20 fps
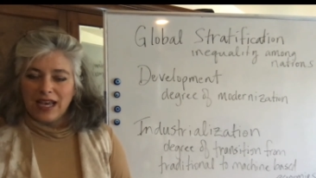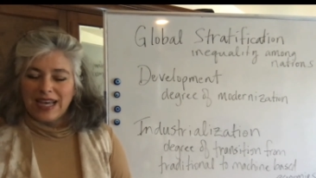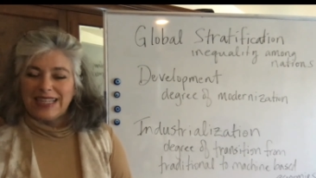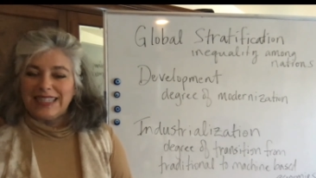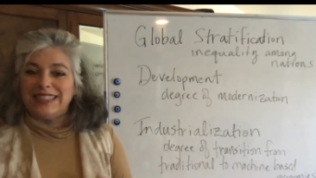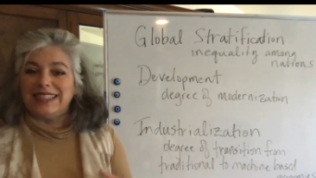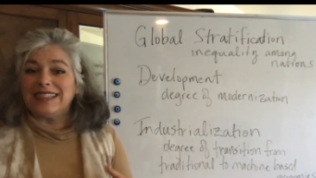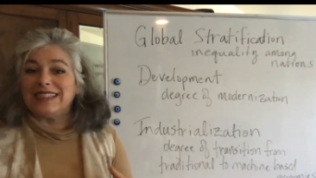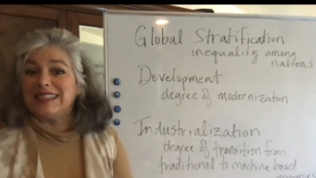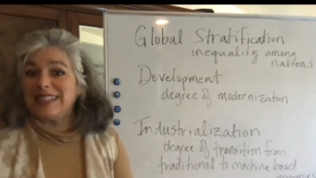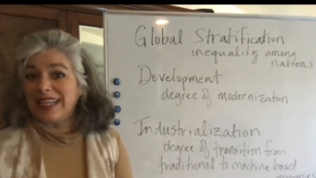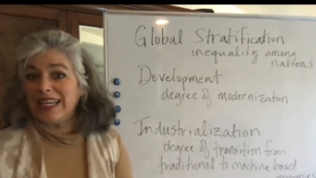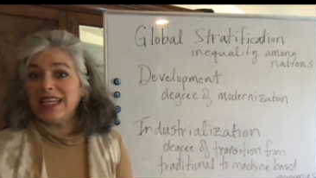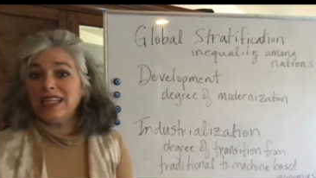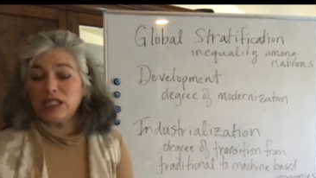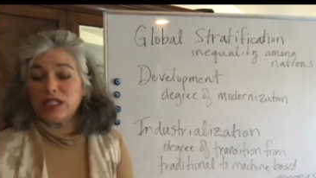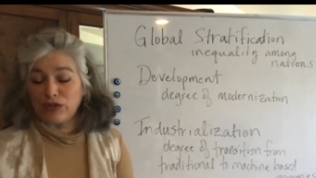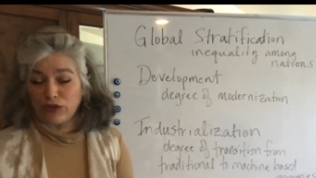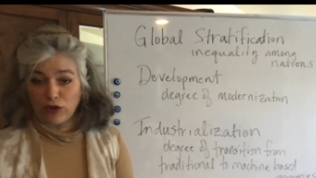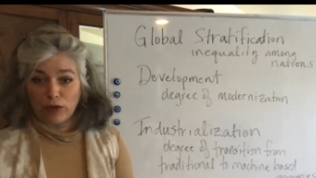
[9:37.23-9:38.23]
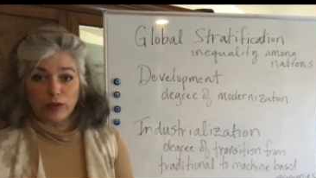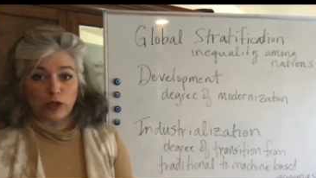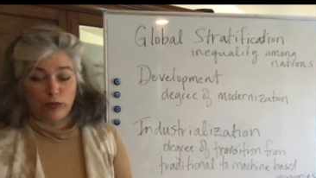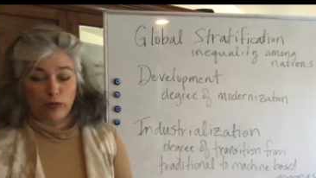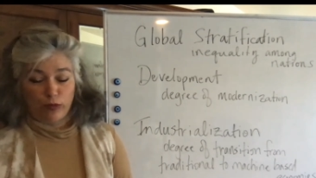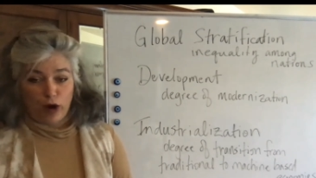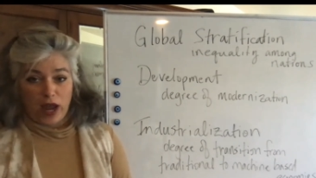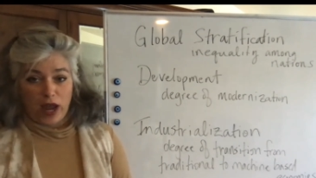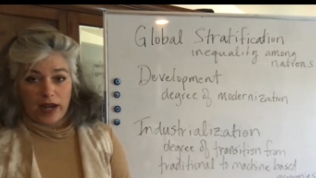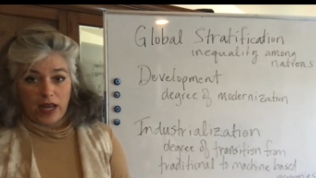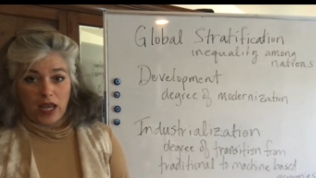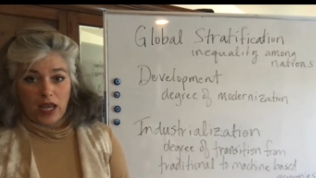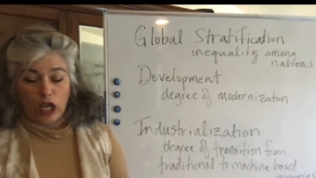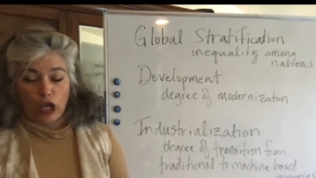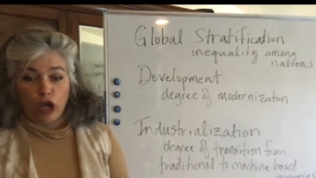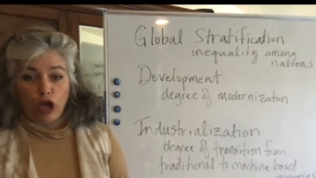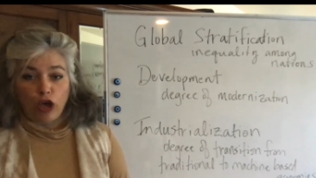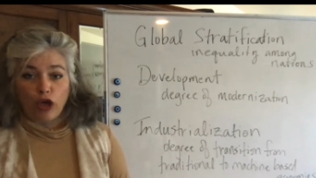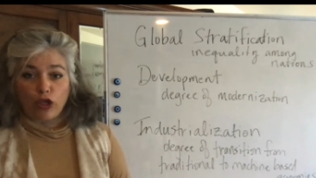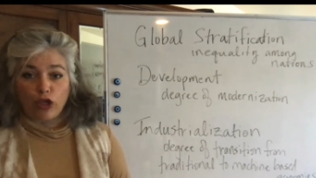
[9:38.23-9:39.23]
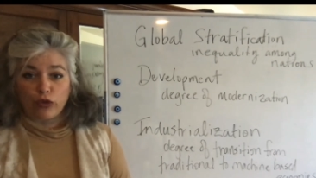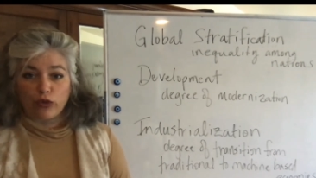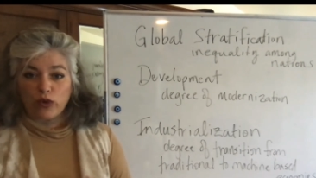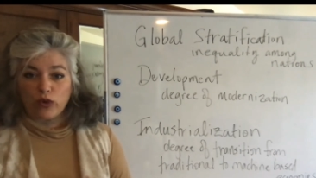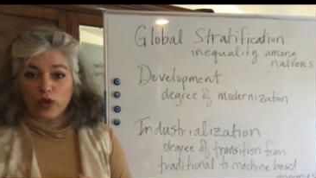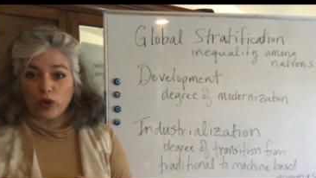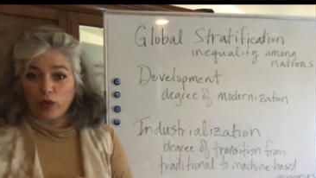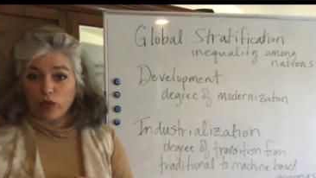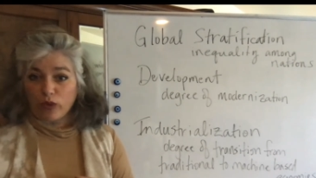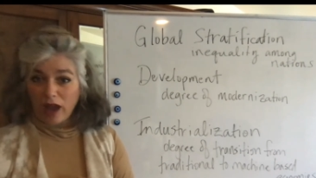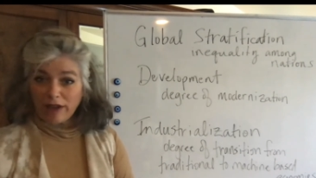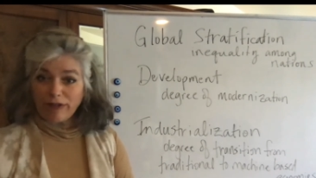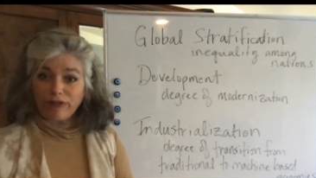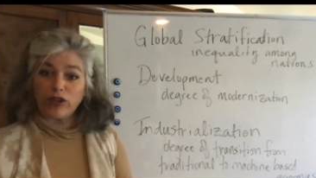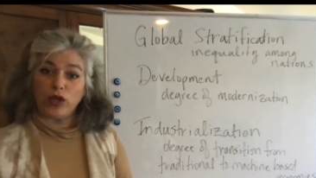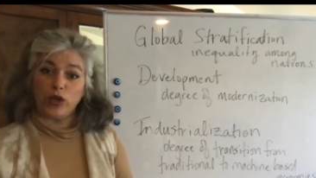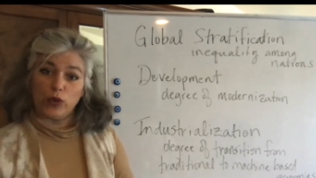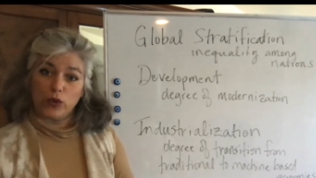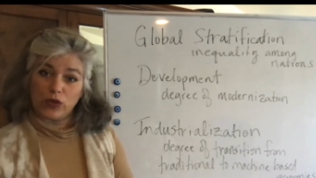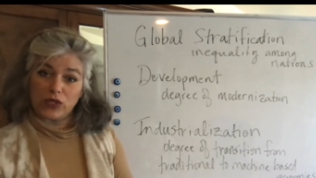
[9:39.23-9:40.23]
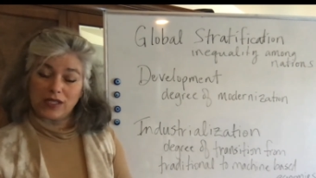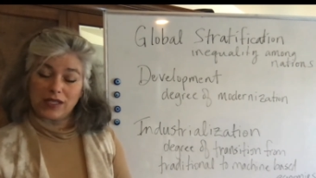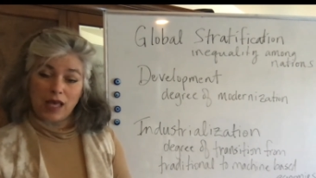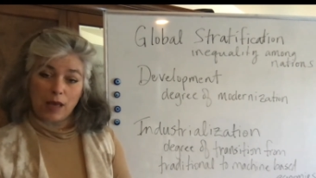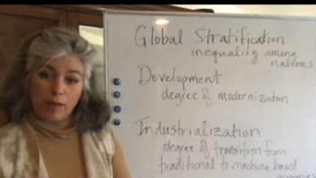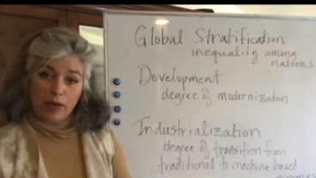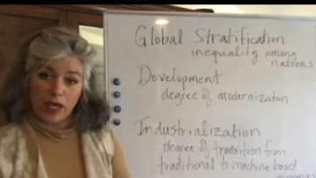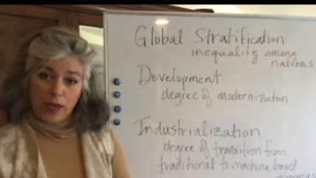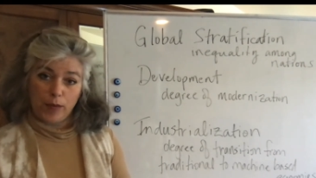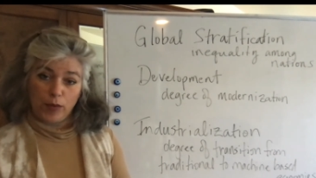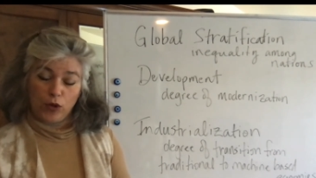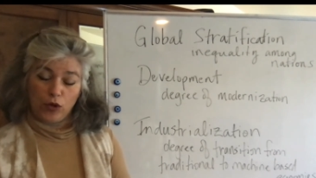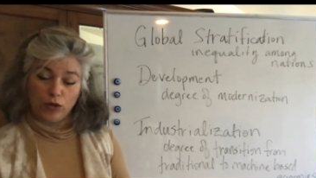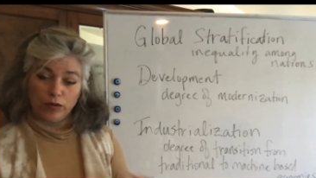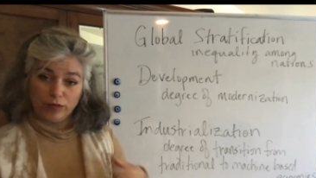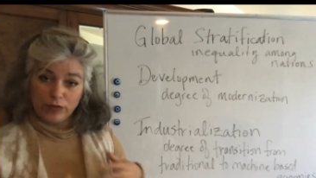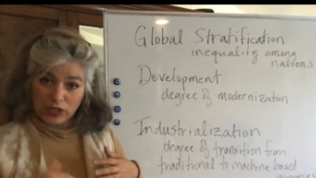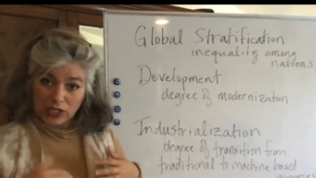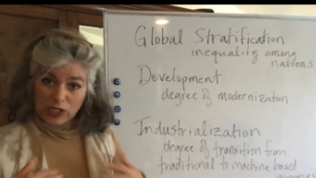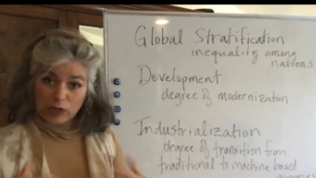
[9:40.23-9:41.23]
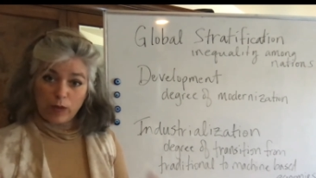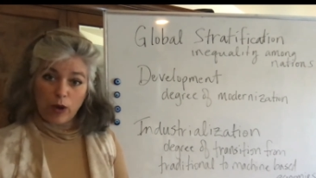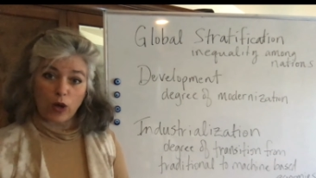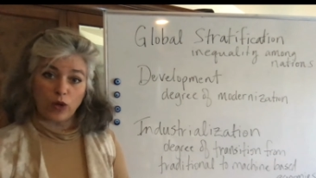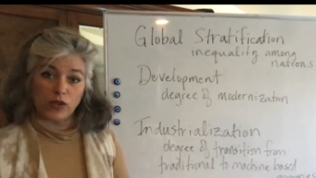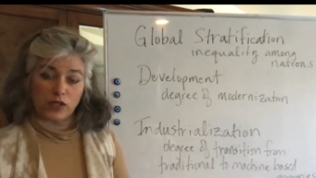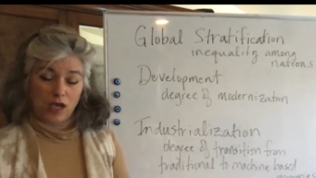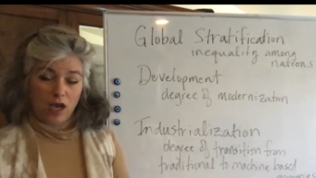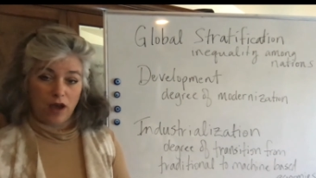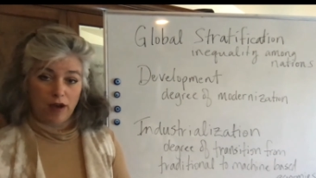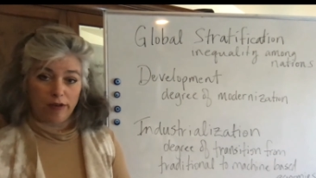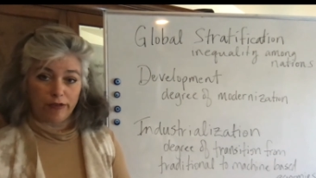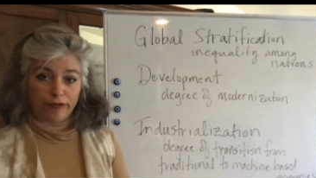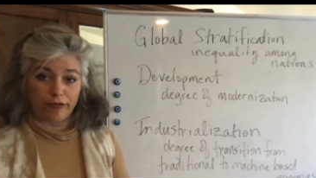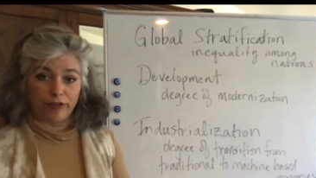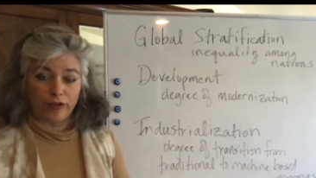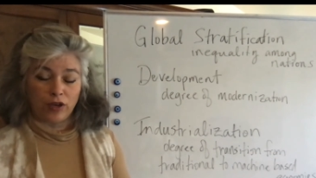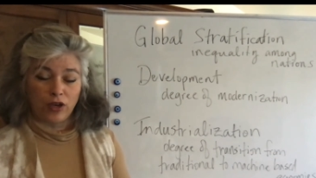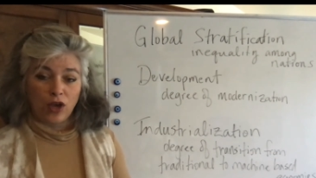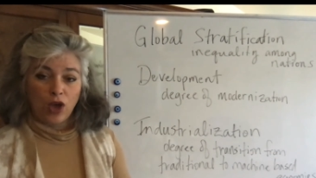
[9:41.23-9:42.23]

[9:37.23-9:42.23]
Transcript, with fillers: disease from spreading through the refuse that people dispose of